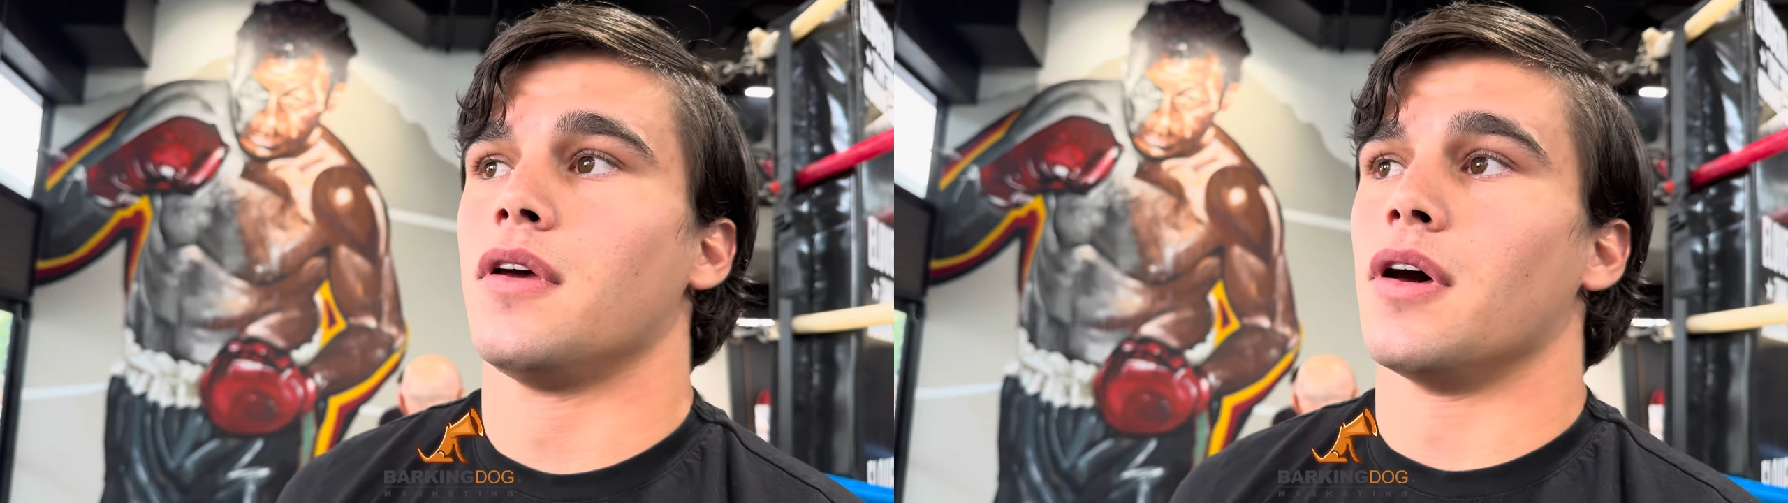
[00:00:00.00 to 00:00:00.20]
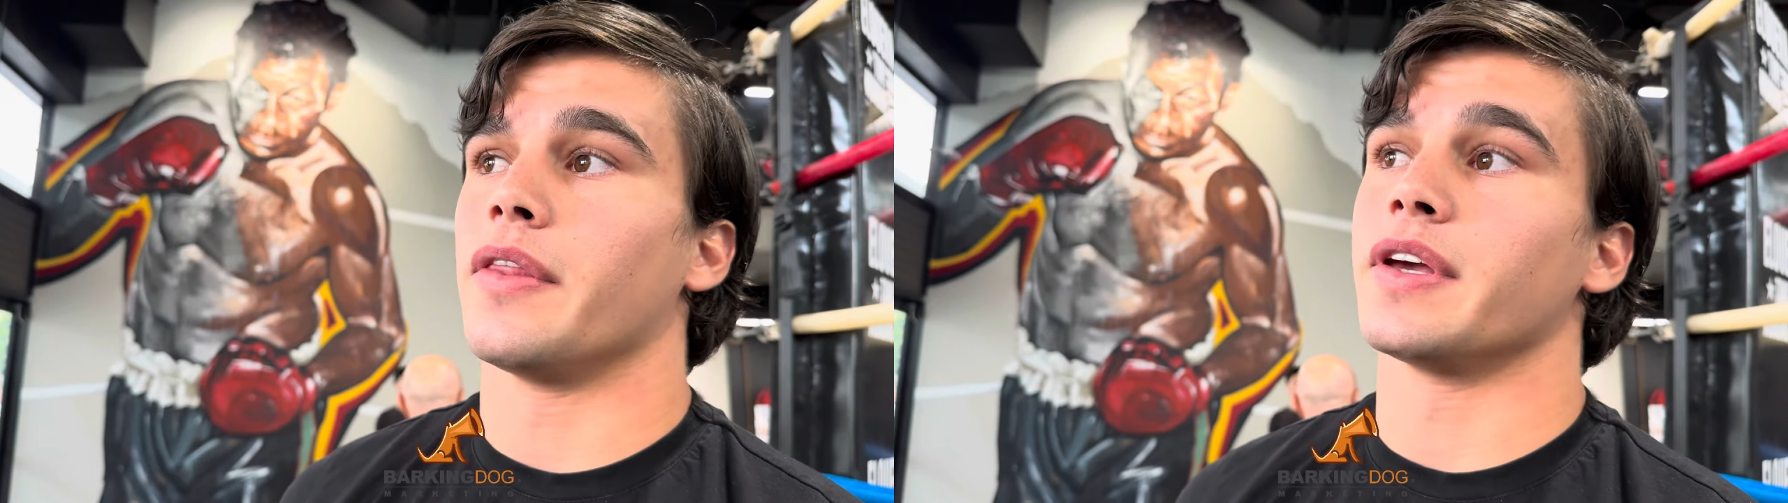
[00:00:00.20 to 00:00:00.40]

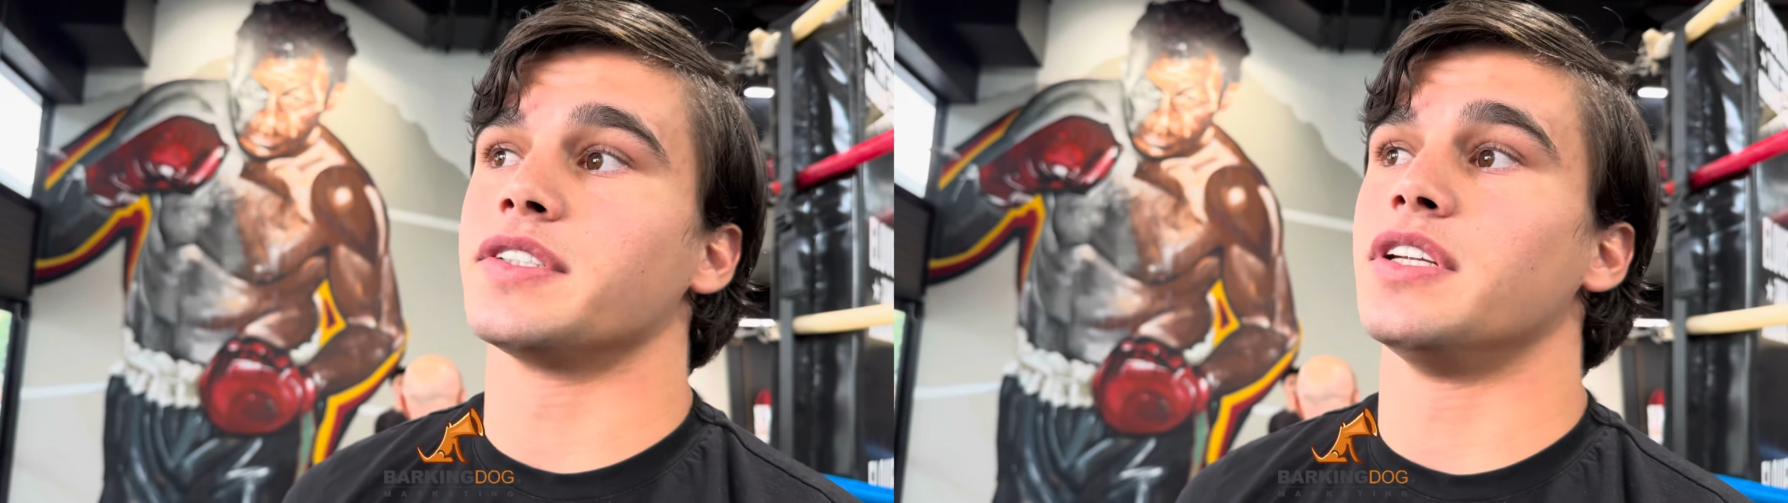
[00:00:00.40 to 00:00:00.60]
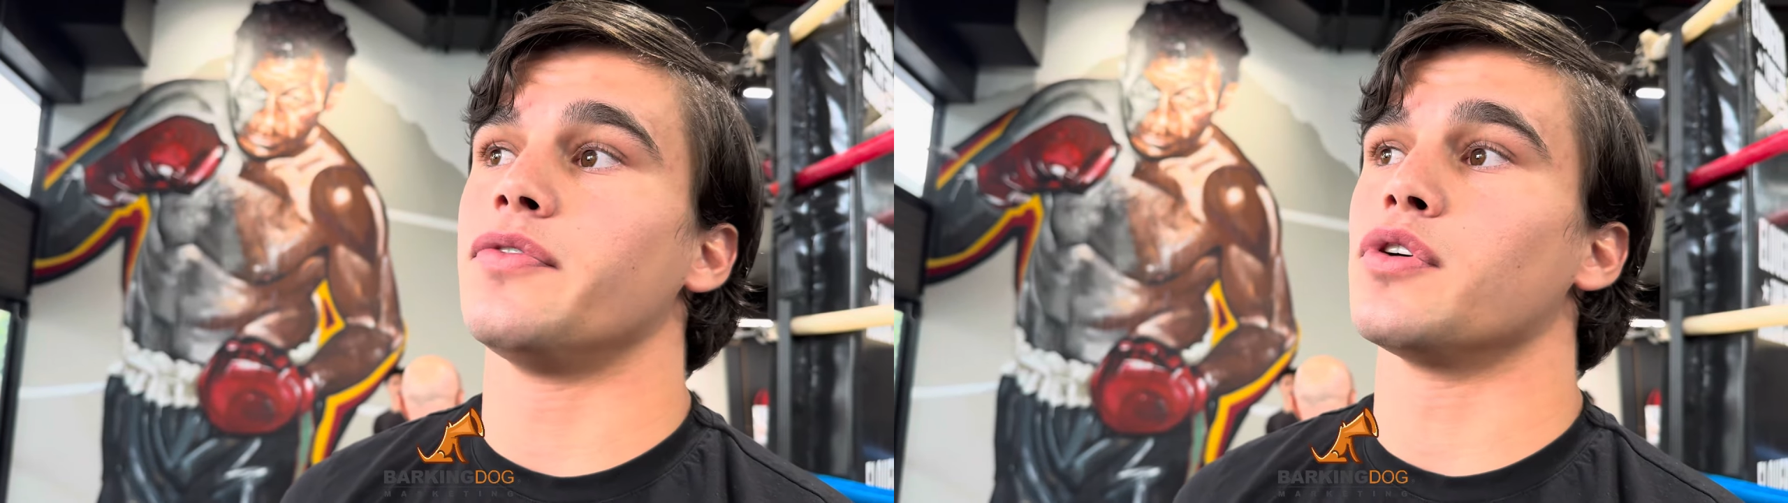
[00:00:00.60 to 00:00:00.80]
I think it's
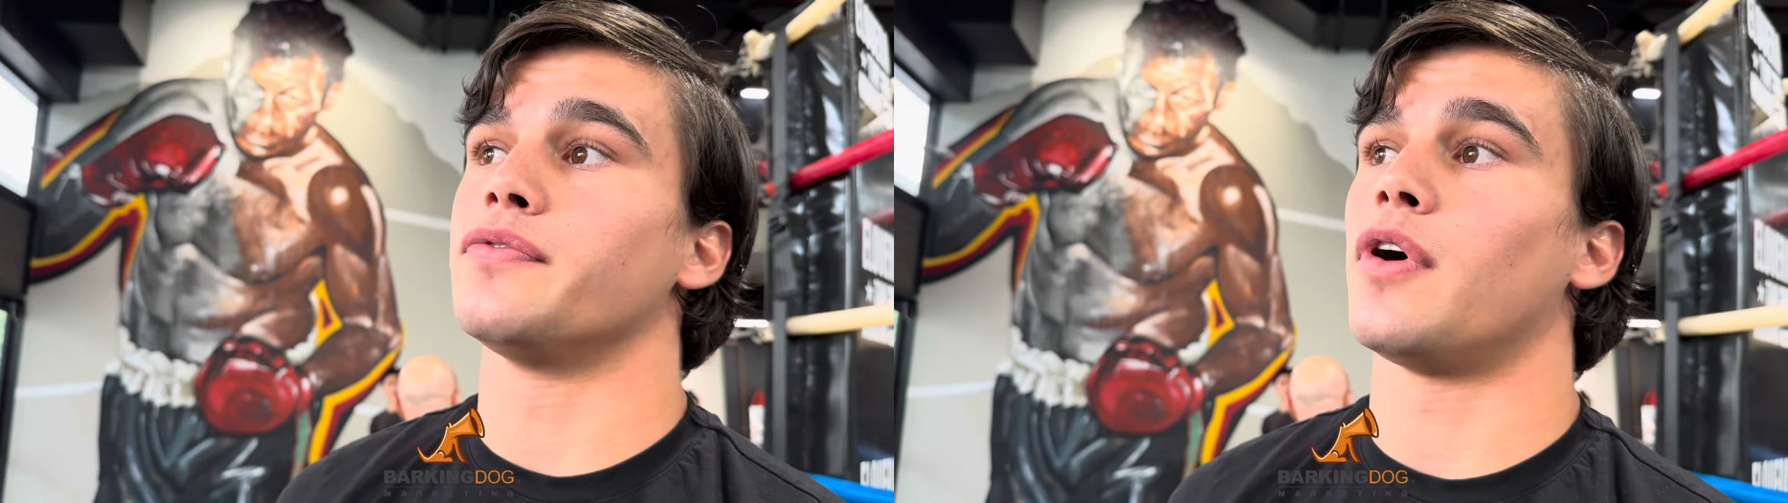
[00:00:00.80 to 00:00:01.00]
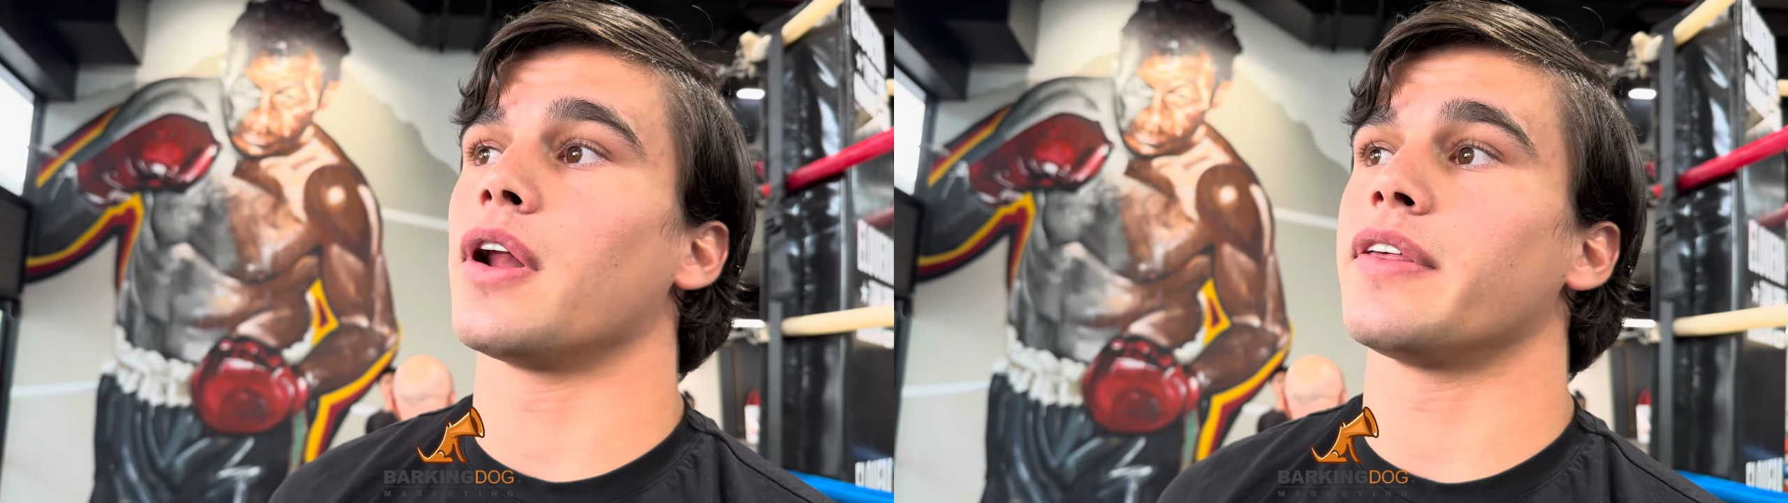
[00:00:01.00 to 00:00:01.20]
a difficult
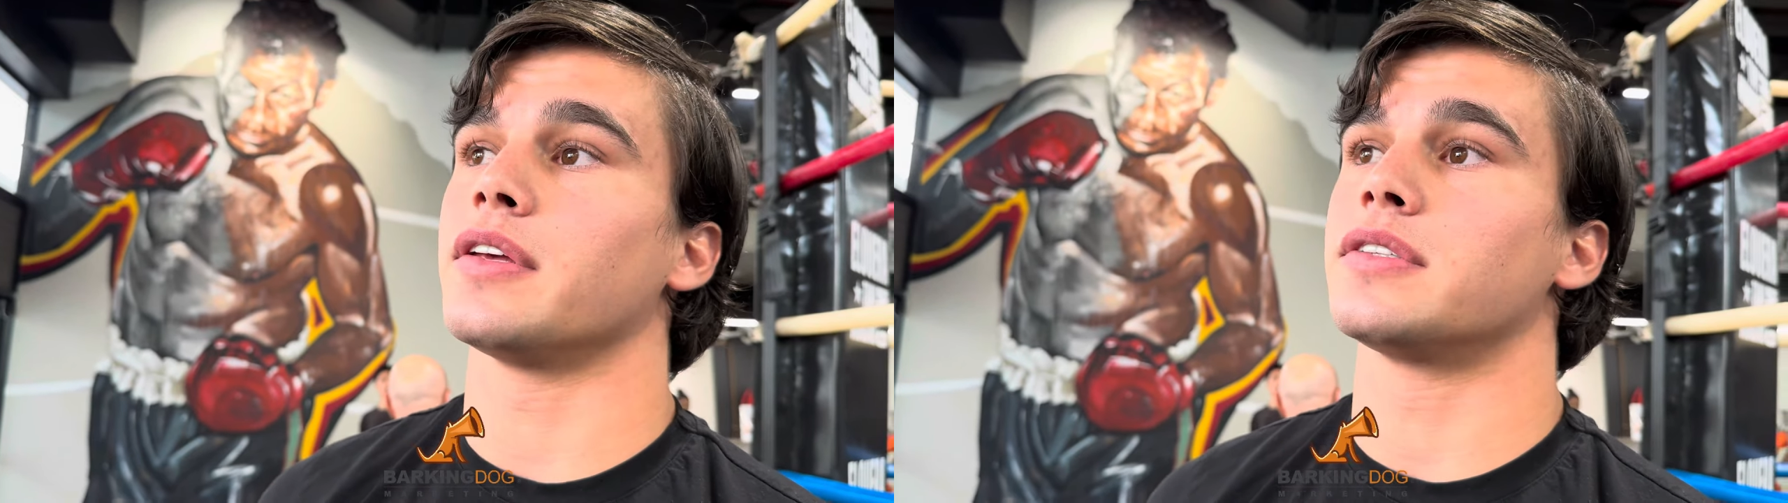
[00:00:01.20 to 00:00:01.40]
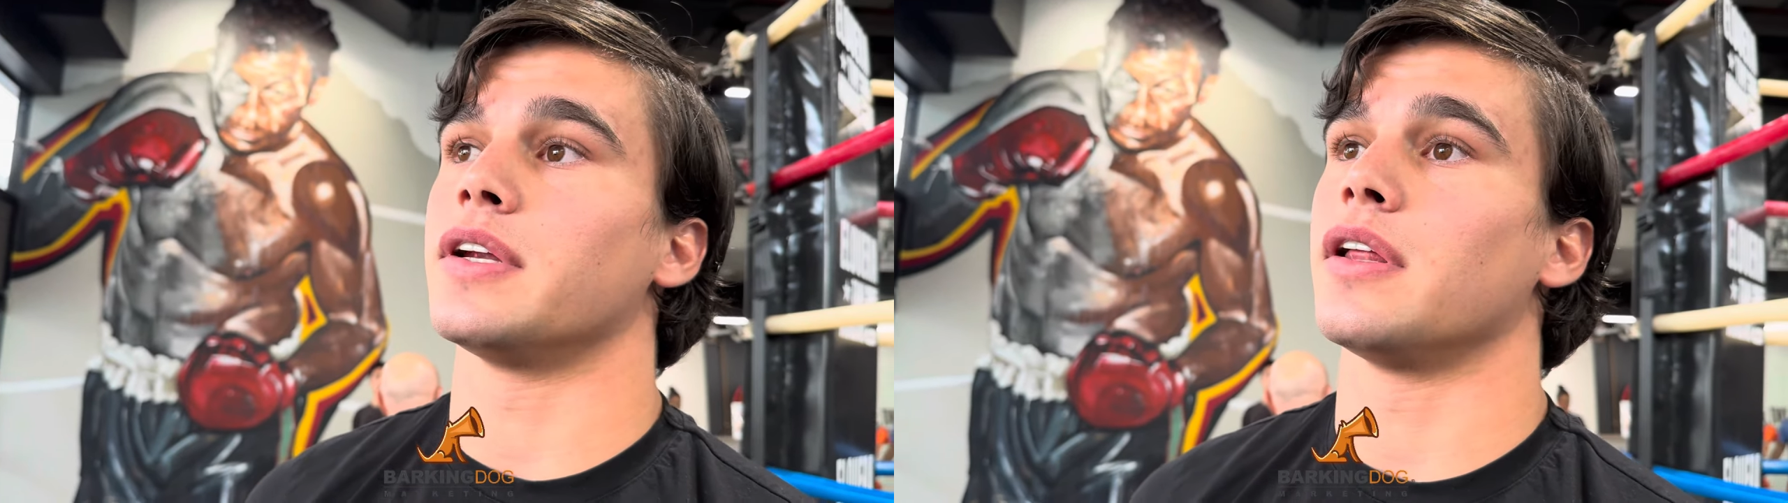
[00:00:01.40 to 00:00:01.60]
fight. I
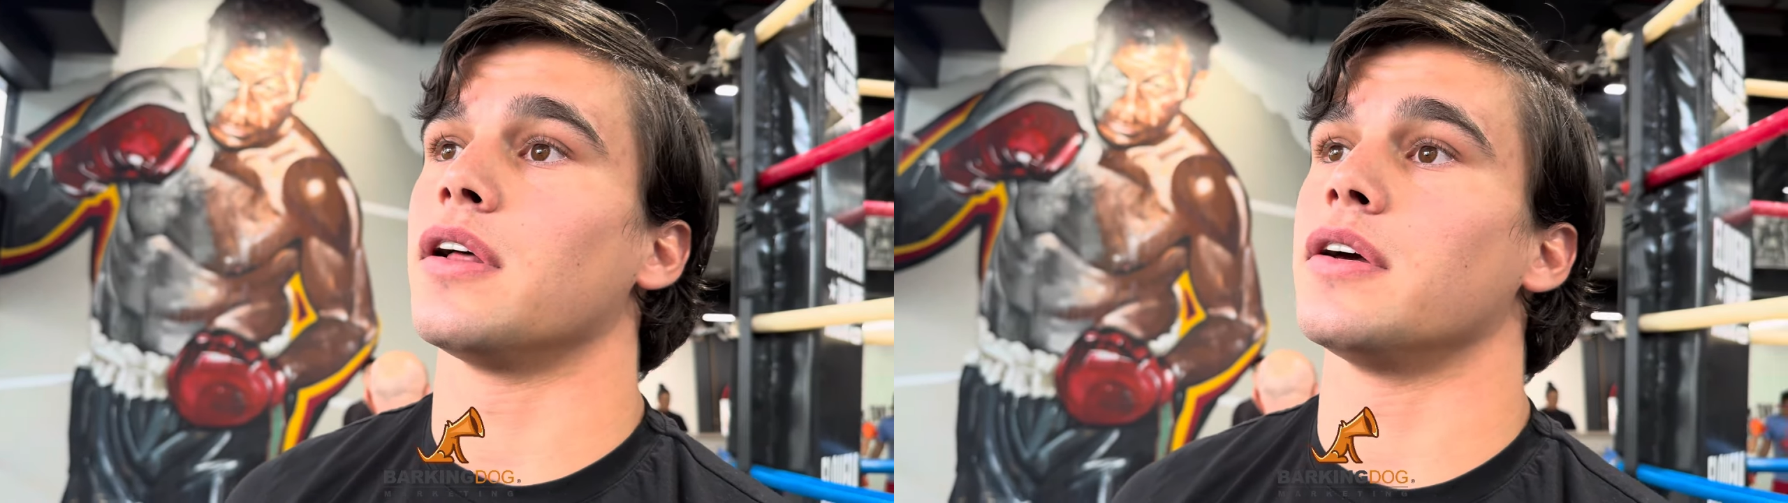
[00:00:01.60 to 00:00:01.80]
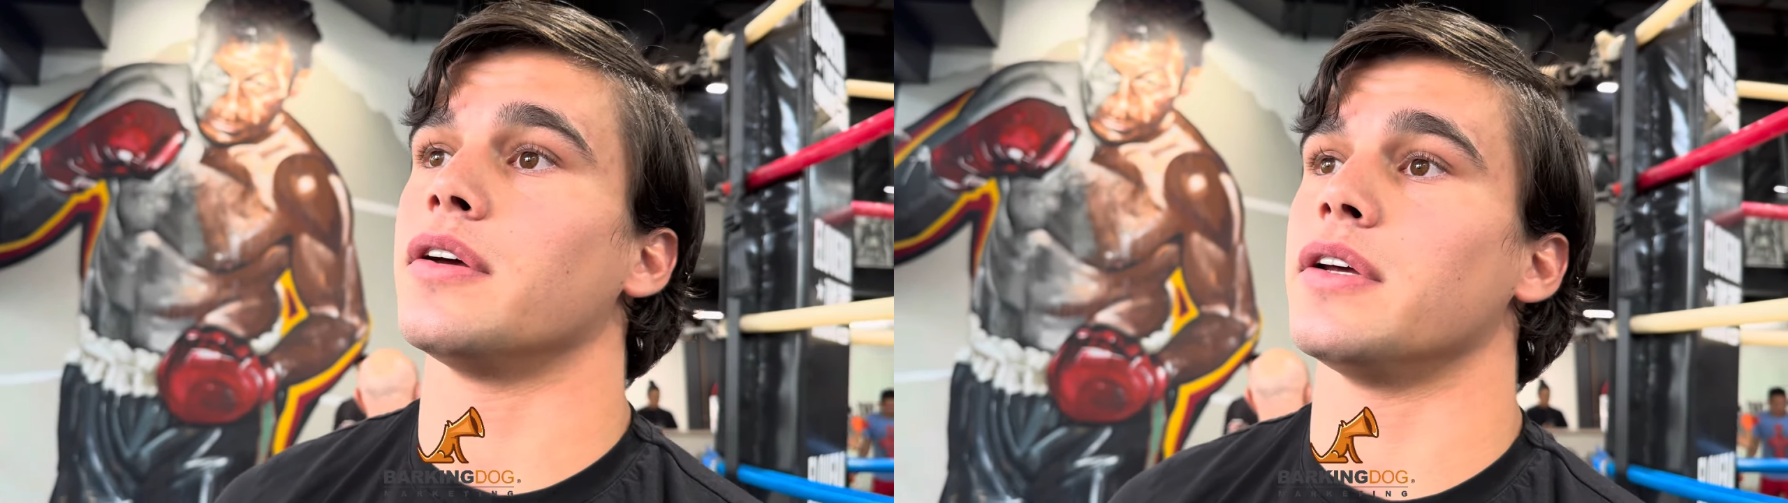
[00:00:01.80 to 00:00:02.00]
think Danilo